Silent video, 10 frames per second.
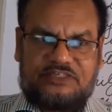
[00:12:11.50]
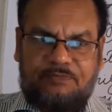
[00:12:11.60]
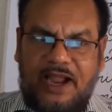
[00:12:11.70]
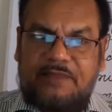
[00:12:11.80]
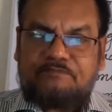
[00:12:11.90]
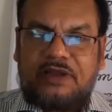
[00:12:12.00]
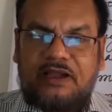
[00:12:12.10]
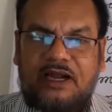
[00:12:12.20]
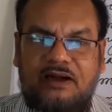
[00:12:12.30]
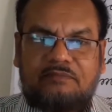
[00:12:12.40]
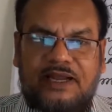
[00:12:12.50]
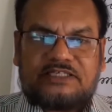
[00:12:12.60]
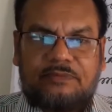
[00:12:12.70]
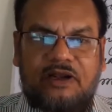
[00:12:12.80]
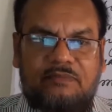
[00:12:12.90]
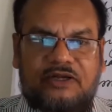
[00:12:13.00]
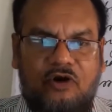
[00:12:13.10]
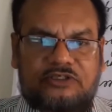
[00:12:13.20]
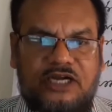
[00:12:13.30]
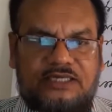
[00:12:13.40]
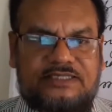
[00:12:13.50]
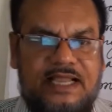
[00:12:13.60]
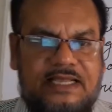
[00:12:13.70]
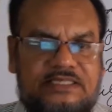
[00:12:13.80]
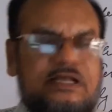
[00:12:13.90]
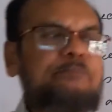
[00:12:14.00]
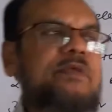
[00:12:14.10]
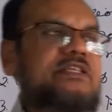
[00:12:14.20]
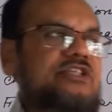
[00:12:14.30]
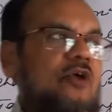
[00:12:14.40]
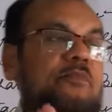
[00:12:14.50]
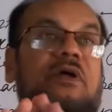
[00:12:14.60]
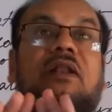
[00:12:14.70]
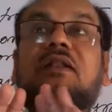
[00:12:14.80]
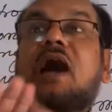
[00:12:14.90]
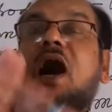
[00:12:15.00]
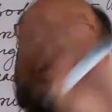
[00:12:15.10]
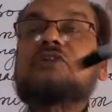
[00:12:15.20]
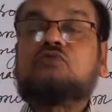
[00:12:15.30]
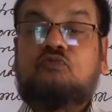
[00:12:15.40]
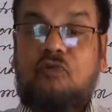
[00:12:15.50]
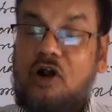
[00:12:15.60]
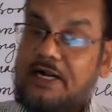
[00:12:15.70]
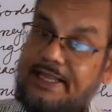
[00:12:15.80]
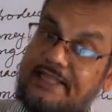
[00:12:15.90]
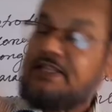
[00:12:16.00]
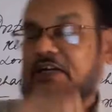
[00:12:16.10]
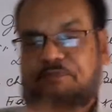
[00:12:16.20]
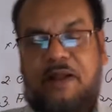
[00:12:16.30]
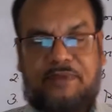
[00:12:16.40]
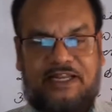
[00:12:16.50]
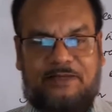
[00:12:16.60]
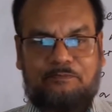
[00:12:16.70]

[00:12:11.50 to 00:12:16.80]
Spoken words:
five marriageable daughters is the picture of large world in that family.